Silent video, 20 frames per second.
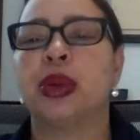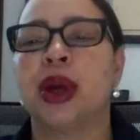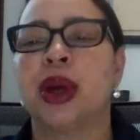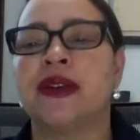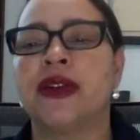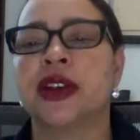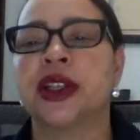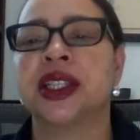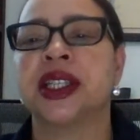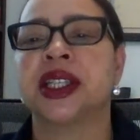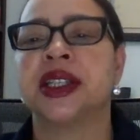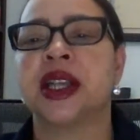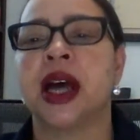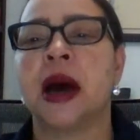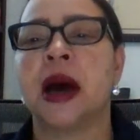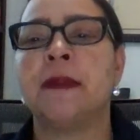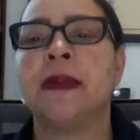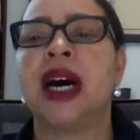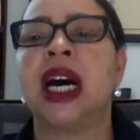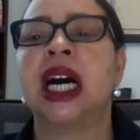preferences
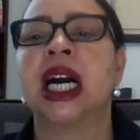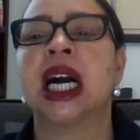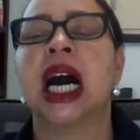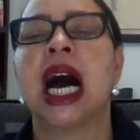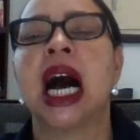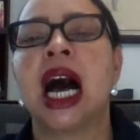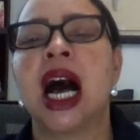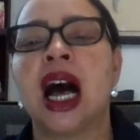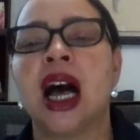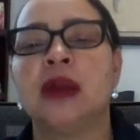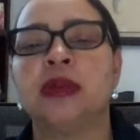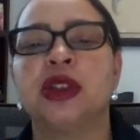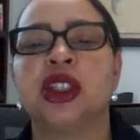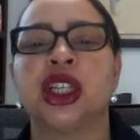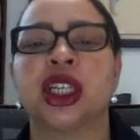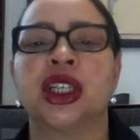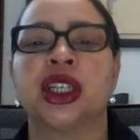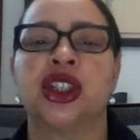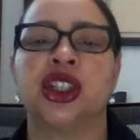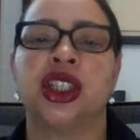among objects,